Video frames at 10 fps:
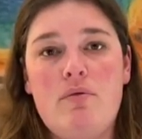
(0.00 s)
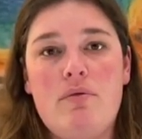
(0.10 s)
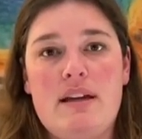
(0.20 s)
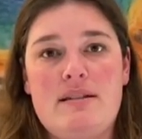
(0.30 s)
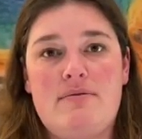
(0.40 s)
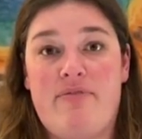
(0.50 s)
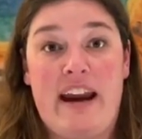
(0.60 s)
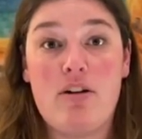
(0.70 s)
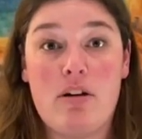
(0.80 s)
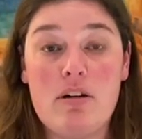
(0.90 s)
it's
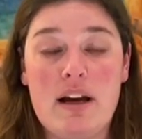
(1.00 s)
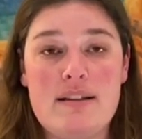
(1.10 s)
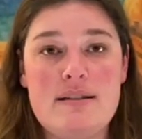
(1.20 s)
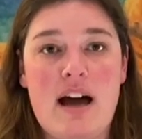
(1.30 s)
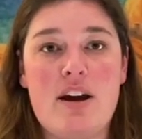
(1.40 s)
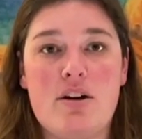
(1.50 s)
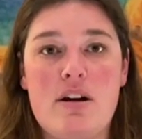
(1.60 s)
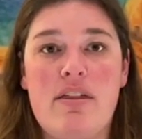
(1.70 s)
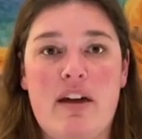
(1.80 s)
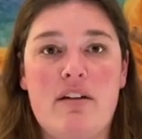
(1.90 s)
fatal. It's not a
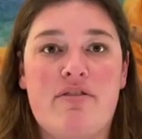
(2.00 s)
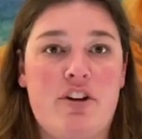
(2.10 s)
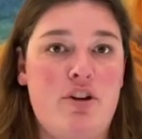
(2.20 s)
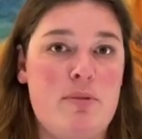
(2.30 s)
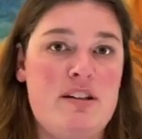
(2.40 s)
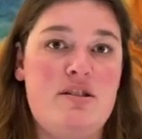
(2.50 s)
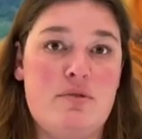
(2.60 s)
good thing for humans